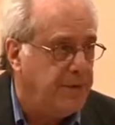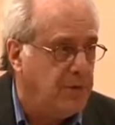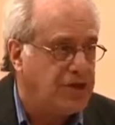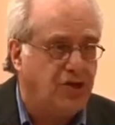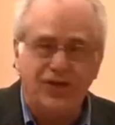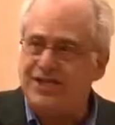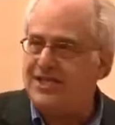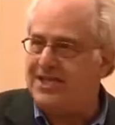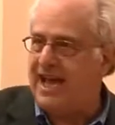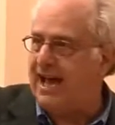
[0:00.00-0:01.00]
What good is
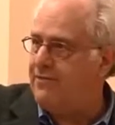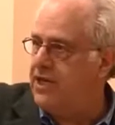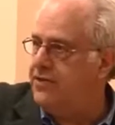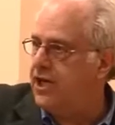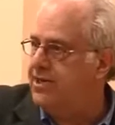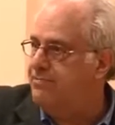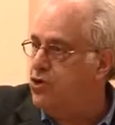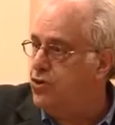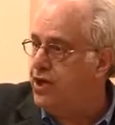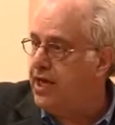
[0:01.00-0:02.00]
it to have it in the
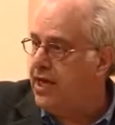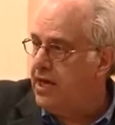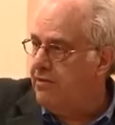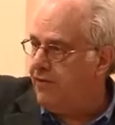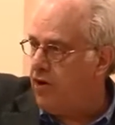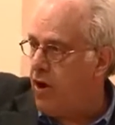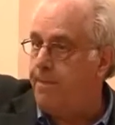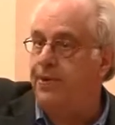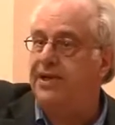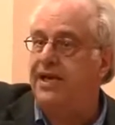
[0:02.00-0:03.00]
community for our
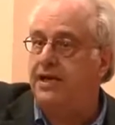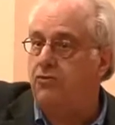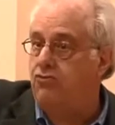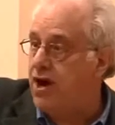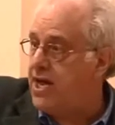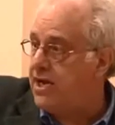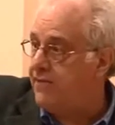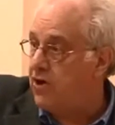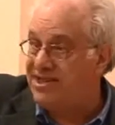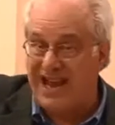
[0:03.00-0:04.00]
political running
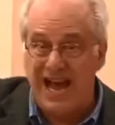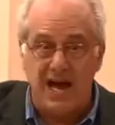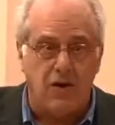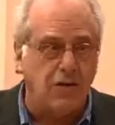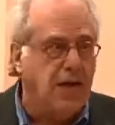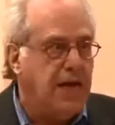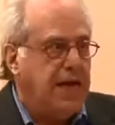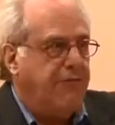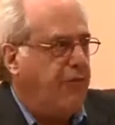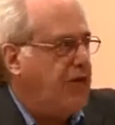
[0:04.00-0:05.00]
of our town
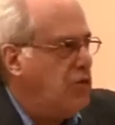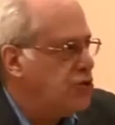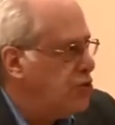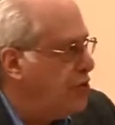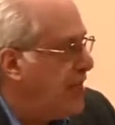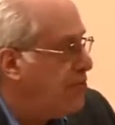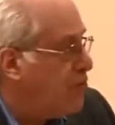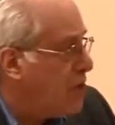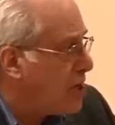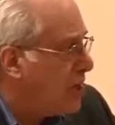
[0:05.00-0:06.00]
if we don't do it at
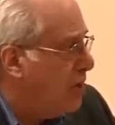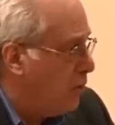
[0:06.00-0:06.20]
work?